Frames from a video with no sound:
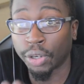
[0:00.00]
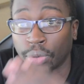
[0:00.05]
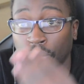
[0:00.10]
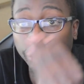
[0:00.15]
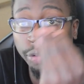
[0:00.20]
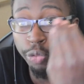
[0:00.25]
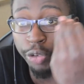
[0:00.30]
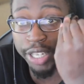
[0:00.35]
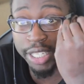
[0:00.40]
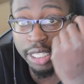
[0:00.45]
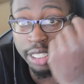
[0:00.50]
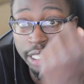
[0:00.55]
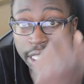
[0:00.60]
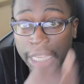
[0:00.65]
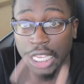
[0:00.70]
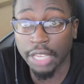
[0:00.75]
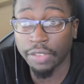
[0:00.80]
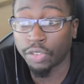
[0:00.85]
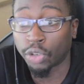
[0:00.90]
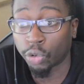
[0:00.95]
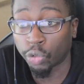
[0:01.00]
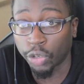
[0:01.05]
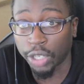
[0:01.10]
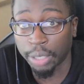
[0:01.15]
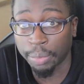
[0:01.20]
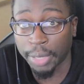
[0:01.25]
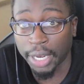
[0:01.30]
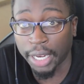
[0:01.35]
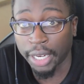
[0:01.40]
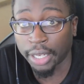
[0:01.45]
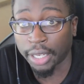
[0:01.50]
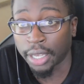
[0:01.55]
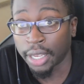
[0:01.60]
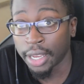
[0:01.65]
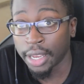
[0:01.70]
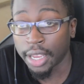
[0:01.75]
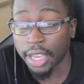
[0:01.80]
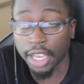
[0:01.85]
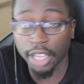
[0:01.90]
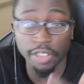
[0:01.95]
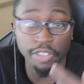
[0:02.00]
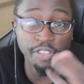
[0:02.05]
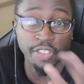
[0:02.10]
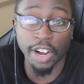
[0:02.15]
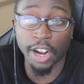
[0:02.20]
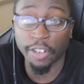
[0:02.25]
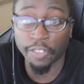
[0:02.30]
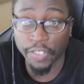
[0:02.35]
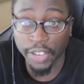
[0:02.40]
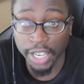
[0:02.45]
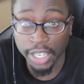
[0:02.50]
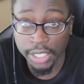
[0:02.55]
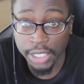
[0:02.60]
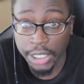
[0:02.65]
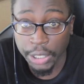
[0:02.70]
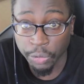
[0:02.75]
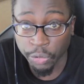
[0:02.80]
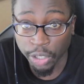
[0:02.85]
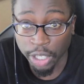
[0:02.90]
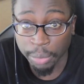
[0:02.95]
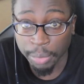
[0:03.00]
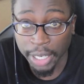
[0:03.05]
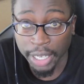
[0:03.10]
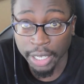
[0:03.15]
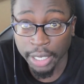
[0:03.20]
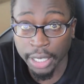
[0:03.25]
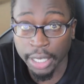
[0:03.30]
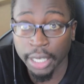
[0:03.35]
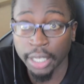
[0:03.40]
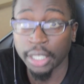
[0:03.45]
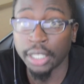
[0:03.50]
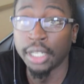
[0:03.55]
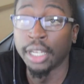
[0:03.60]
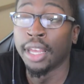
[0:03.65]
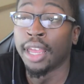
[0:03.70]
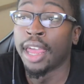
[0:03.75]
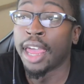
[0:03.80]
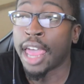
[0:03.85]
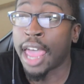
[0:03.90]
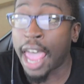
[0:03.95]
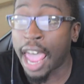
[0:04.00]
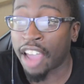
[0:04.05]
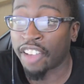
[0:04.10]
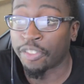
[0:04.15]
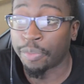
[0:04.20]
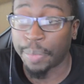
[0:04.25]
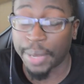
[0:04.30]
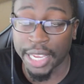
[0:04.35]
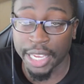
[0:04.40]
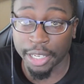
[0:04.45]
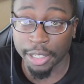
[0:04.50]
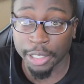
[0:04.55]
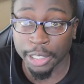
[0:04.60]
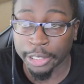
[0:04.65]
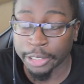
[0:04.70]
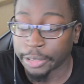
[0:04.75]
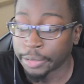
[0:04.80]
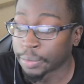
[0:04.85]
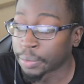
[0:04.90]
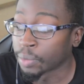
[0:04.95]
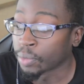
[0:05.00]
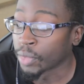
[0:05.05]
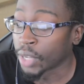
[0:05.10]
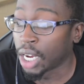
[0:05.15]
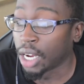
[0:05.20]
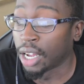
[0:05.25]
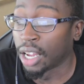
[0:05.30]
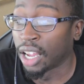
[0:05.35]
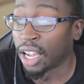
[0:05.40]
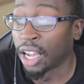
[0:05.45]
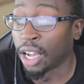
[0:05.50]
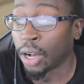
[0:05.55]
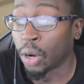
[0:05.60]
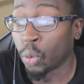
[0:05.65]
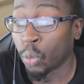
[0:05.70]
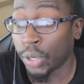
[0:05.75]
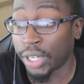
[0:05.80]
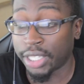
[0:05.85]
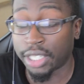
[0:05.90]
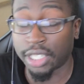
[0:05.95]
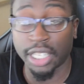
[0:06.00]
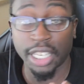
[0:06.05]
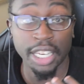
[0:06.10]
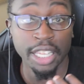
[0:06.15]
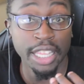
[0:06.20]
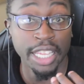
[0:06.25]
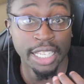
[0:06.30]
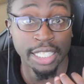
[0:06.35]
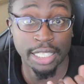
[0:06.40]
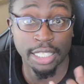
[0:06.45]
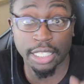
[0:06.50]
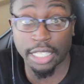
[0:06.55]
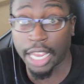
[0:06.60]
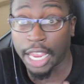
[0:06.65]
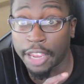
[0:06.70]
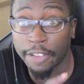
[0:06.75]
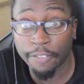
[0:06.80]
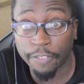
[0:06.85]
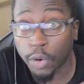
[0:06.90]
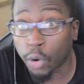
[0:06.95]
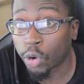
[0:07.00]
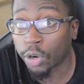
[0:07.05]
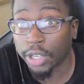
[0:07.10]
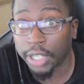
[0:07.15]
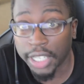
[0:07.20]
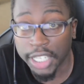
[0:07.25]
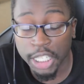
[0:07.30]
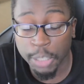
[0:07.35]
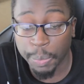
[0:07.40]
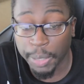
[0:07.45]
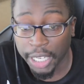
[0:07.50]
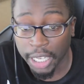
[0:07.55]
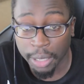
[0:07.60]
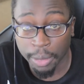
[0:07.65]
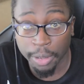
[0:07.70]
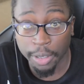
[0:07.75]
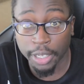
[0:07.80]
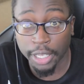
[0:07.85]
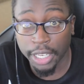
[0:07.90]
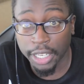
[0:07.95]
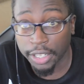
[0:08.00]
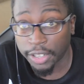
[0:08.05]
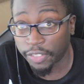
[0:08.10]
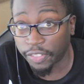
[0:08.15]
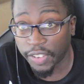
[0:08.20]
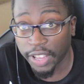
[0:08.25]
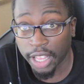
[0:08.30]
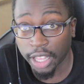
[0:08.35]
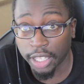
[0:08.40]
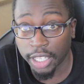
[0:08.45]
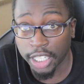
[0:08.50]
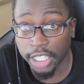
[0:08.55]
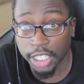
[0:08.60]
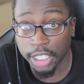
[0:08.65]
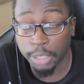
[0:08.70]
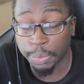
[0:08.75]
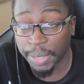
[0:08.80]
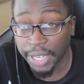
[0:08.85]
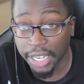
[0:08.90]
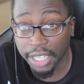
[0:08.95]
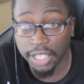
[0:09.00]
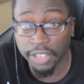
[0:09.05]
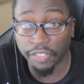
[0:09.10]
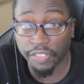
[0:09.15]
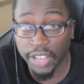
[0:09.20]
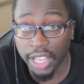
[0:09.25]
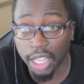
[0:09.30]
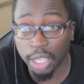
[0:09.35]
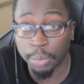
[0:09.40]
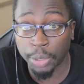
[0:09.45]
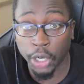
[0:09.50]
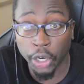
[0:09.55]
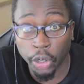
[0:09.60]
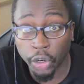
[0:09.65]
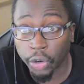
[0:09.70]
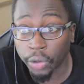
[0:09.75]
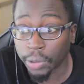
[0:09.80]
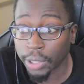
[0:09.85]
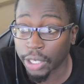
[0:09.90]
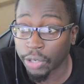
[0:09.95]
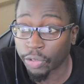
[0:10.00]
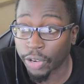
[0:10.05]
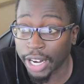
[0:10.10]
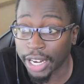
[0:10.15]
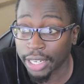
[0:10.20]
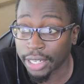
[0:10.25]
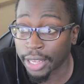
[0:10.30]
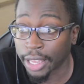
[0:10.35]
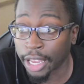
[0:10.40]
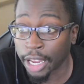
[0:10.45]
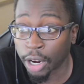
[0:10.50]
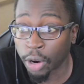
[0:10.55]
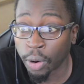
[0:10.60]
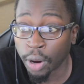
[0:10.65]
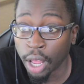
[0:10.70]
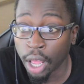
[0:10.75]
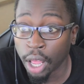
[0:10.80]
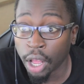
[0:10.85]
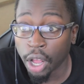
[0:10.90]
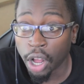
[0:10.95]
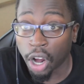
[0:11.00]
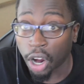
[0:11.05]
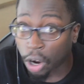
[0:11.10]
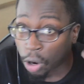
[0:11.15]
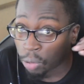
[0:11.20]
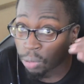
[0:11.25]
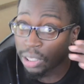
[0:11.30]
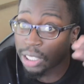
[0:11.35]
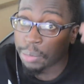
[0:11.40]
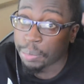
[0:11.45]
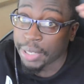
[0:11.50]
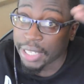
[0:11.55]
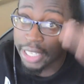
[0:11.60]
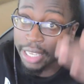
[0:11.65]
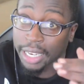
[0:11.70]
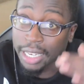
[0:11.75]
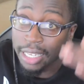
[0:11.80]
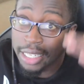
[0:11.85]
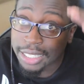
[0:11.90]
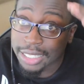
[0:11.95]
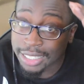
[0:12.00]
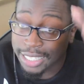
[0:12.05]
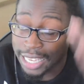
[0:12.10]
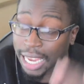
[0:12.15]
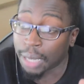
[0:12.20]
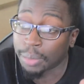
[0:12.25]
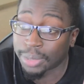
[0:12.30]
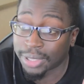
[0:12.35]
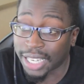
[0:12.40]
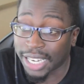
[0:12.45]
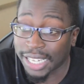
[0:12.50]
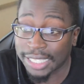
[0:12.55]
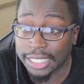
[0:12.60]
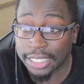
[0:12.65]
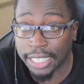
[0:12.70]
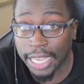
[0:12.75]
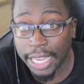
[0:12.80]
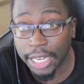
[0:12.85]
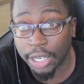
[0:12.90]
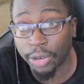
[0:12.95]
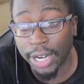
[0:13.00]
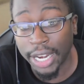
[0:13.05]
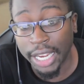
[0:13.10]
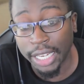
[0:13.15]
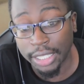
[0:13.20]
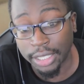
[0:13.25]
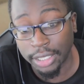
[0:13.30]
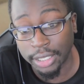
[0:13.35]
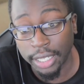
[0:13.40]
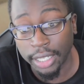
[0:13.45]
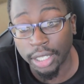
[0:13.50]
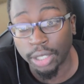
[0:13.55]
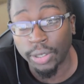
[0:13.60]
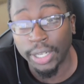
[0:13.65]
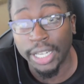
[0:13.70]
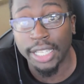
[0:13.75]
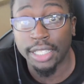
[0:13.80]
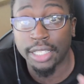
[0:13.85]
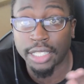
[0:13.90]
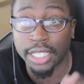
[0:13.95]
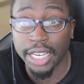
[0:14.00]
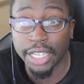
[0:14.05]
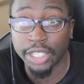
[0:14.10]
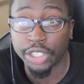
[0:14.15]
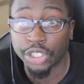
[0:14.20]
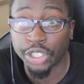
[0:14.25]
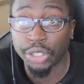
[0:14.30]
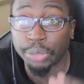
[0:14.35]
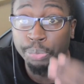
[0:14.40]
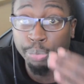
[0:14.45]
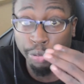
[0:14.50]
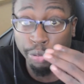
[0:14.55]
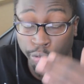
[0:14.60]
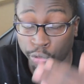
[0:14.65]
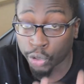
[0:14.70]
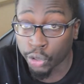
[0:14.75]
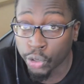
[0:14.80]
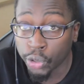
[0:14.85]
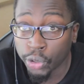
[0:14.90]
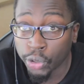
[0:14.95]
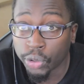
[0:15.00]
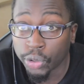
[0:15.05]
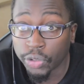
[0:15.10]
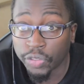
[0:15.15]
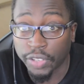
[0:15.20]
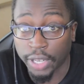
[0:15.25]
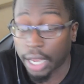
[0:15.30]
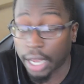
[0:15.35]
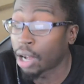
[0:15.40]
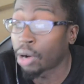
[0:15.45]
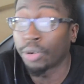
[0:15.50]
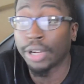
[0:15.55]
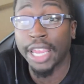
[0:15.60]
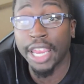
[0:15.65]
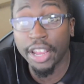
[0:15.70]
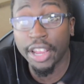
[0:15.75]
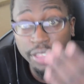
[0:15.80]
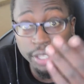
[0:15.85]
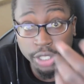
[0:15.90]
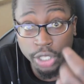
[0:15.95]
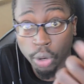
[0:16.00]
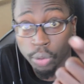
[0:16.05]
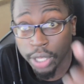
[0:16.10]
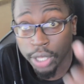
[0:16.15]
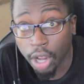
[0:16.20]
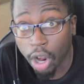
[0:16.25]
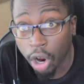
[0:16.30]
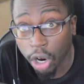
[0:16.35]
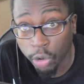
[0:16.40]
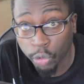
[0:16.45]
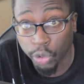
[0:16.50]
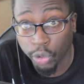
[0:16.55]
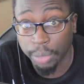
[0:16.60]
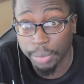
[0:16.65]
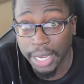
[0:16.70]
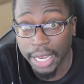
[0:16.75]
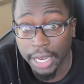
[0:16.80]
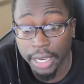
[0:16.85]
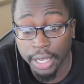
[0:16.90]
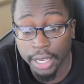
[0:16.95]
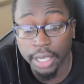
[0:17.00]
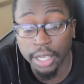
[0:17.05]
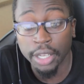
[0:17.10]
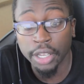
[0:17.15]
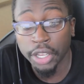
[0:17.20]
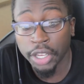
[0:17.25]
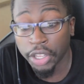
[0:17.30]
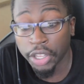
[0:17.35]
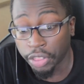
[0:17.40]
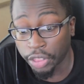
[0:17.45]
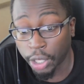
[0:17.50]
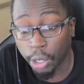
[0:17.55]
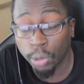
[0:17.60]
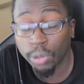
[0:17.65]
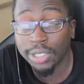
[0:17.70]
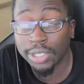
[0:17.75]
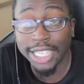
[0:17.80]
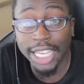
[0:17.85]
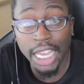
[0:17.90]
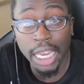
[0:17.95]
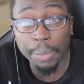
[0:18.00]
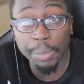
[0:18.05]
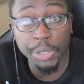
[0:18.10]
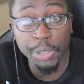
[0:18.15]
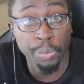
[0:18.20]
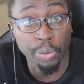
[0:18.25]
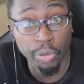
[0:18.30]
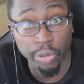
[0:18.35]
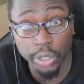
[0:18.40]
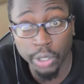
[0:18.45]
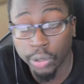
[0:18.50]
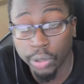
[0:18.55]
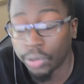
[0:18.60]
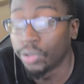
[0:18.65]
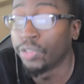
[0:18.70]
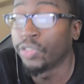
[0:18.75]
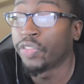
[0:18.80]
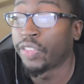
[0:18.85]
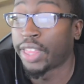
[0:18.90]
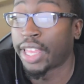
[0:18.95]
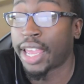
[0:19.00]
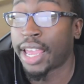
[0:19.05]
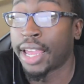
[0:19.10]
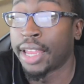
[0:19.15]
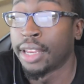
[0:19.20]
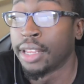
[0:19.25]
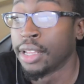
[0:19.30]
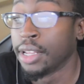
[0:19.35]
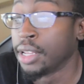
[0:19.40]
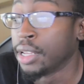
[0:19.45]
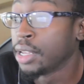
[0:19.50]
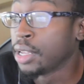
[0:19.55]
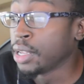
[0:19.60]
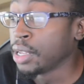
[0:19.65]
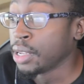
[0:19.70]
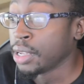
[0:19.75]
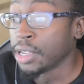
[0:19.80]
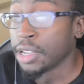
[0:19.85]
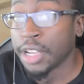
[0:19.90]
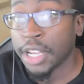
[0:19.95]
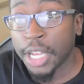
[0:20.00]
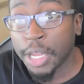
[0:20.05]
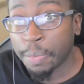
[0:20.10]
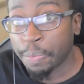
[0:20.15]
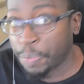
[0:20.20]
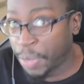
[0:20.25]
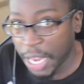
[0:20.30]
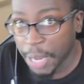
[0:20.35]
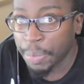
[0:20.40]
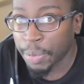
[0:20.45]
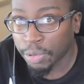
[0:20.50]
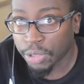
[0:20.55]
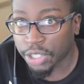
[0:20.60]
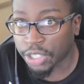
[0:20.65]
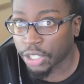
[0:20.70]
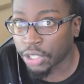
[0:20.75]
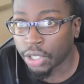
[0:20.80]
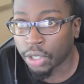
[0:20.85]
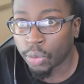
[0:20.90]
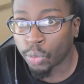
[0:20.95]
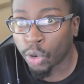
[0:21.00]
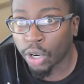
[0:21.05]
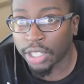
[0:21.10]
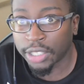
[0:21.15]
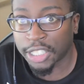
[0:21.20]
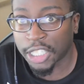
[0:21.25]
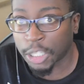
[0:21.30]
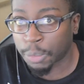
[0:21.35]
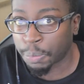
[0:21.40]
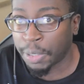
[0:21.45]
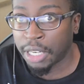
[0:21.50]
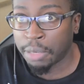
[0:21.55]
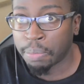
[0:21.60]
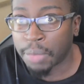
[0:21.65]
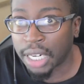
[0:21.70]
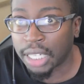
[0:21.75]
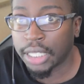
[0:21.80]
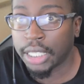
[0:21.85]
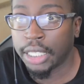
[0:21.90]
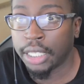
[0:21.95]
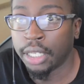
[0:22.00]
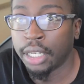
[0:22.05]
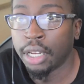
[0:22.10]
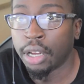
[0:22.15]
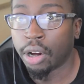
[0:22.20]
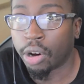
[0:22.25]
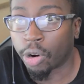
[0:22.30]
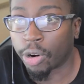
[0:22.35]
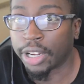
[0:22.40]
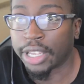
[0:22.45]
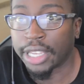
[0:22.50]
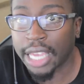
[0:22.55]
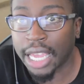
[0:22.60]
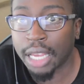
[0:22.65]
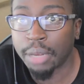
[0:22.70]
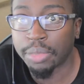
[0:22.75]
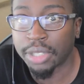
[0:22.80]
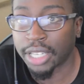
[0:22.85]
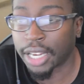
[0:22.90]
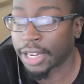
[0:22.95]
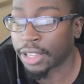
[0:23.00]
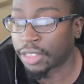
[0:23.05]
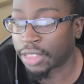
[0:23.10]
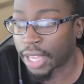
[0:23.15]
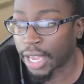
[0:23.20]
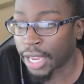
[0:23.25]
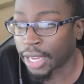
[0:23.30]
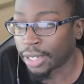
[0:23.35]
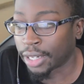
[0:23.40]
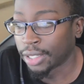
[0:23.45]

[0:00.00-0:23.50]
the Resident Evil remake and the Final Fantasy remake have been. We see that Skate 4 is being developed currently right now only because games like Skater XL and Session proved, and the Tony Hawk remake, those games prove that people still want to spend money on games like that.